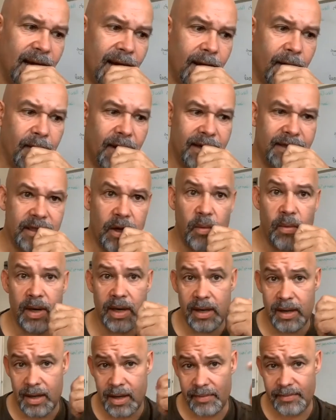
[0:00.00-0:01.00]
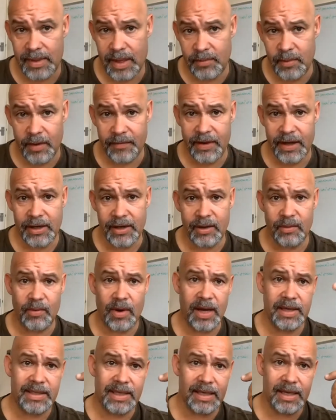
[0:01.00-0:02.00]
I'm not very good at
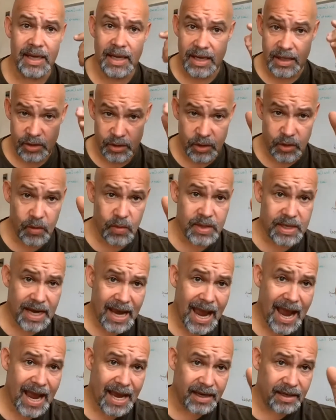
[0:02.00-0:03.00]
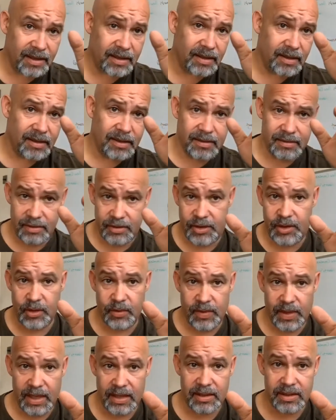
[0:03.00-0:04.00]
writing, you can
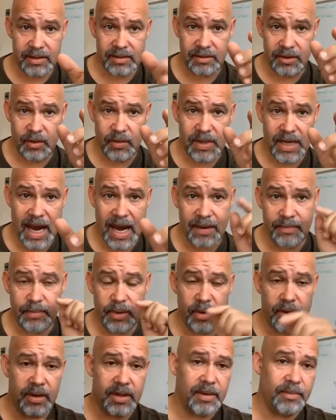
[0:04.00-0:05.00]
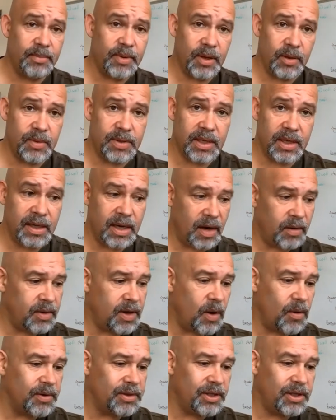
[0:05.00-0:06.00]
do this. You can put a computer,
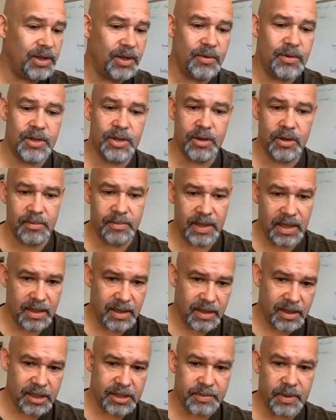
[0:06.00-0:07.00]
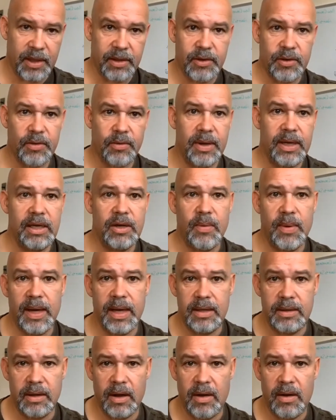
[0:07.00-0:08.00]
go onto YouTube, spend
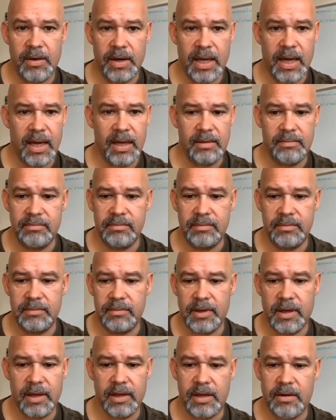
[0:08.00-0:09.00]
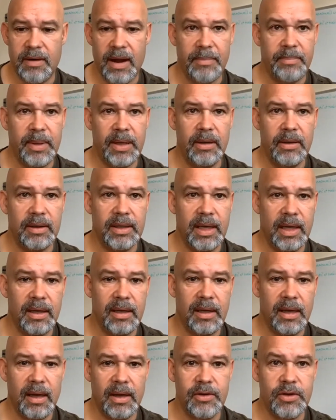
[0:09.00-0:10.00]
£3 on a crappy
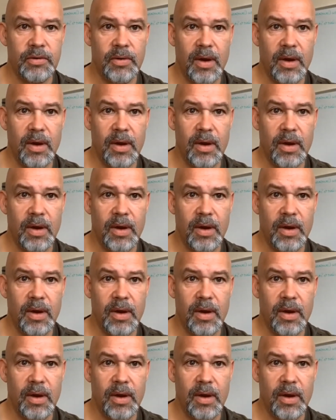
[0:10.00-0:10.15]
looking